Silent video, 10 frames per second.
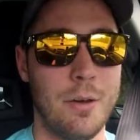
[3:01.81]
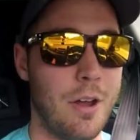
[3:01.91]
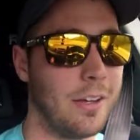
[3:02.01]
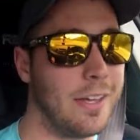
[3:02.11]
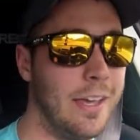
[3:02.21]

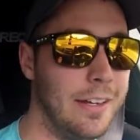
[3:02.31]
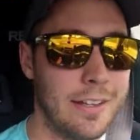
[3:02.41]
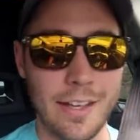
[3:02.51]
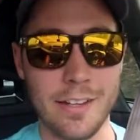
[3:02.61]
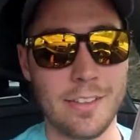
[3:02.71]
not
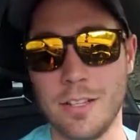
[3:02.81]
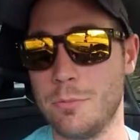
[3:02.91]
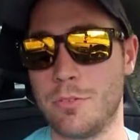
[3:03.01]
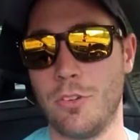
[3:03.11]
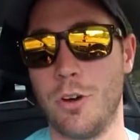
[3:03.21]
gaining anything
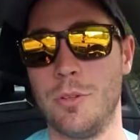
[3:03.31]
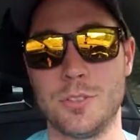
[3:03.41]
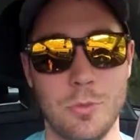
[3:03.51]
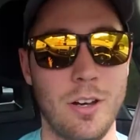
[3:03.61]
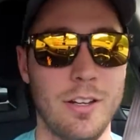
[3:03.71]

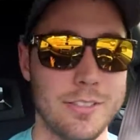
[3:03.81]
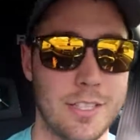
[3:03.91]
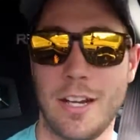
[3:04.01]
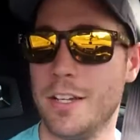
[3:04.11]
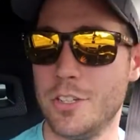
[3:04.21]
performance-wise
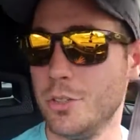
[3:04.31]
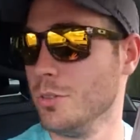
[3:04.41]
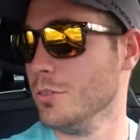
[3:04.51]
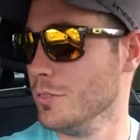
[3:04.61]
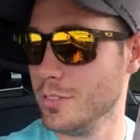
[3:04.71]
that I
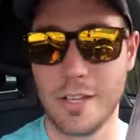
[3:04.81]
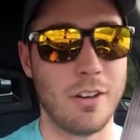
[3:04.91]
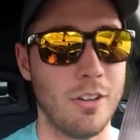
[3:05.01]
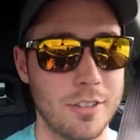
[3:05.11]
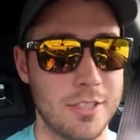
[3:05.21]
do like
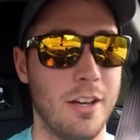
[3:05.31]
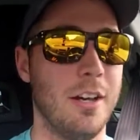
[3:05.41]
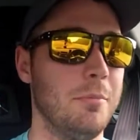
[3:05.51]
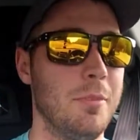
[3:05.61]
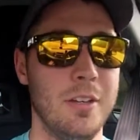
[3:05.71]
all the
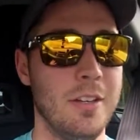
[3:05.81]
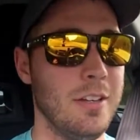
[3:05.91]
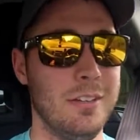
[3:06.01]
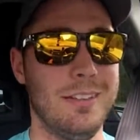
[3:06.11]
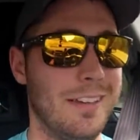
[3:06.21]

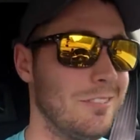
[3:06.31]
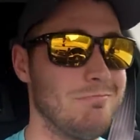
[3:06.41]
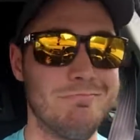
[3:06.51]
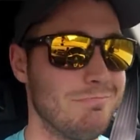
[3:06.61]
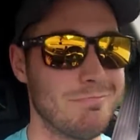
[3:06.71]
time. Like,
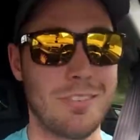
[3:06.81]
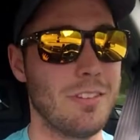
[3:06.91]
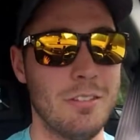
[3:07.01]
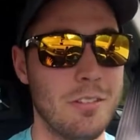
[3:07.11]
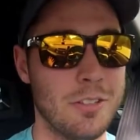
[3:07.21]

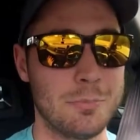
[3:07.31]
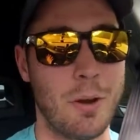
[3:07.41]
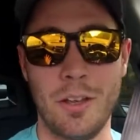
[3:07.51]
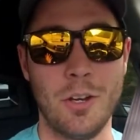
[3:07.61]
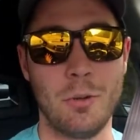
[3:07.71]
there's
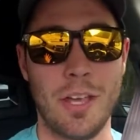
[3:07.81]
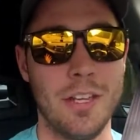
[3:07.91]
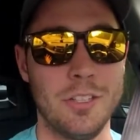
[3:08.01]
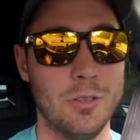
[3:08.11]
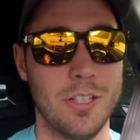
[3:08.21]
probably no
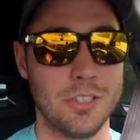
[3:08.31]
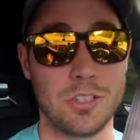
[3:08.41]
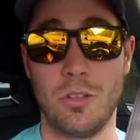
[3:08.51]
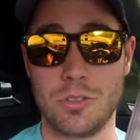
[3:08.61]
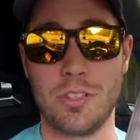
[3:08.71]
gain to it. It
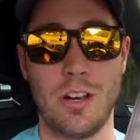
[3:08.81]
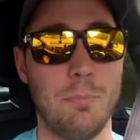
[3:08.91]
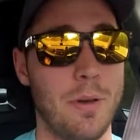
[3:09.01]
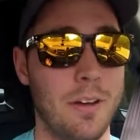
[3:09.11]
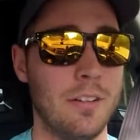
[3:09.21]
just looks a
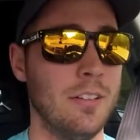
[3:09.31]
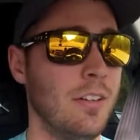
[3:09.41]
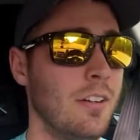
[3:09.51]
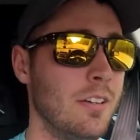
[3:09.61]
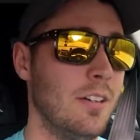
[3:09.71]
lot better.
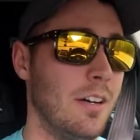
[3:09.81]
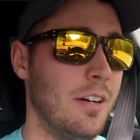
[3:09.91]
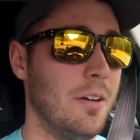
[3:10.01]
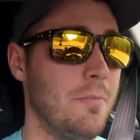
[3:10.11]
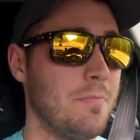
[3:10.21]

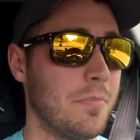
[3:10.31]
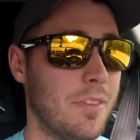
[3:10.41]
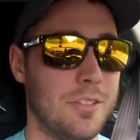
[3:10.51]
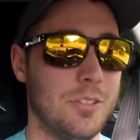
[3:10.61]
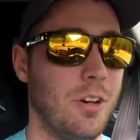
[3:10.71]

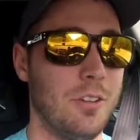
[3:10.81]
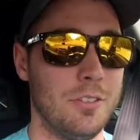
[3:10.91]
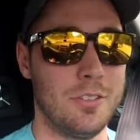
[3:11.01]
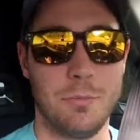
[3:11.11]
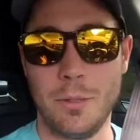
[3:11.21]
So all
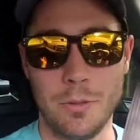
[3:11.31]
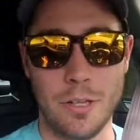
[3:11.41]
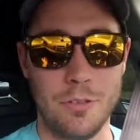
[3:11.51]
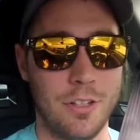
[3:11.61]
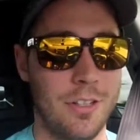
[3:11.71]
the people
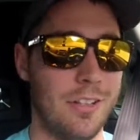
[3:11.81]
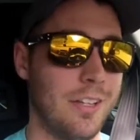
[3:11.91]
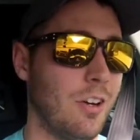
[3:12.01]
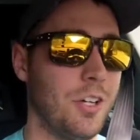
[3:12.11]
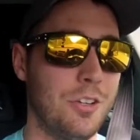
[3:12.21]
out there that are
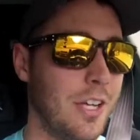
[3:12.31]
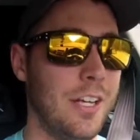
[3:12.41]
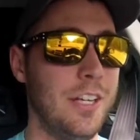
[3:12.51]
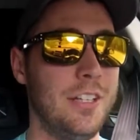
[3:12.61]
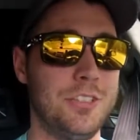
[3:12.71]
like, oh, you're an
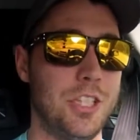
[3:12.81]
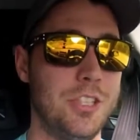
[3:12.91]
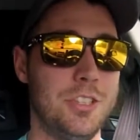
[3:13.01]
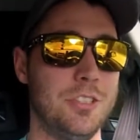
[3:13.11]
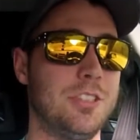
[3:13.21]
idiot, you're
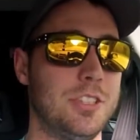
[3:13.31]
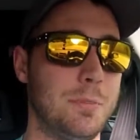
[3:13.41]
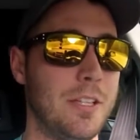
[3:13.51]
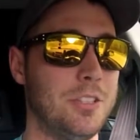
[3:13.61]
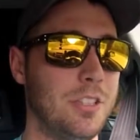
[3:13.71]
changing your
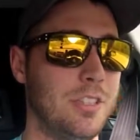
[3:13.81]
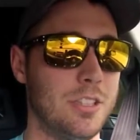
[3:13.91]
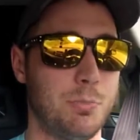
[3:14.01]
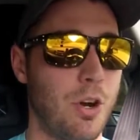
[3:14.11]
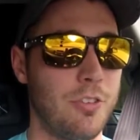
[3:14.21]
suspension,
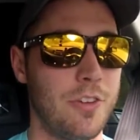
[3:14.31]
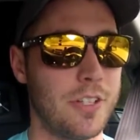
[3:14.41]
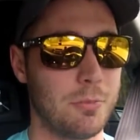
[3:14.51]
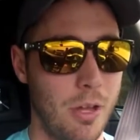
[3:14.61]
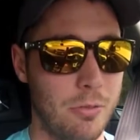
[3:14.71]
it's
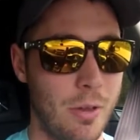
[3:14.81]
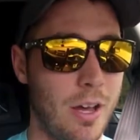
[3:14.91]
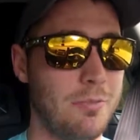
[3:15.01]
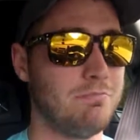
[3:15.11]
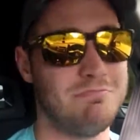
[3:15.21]
perfect, blah
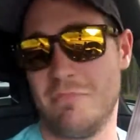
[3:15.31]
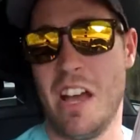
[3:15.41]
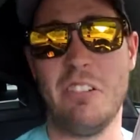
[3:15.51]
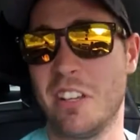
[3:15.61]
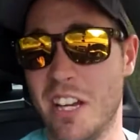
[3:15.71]
blah.
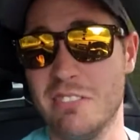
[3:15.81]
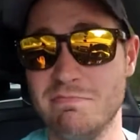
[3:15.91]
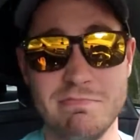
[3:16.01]
I don't care.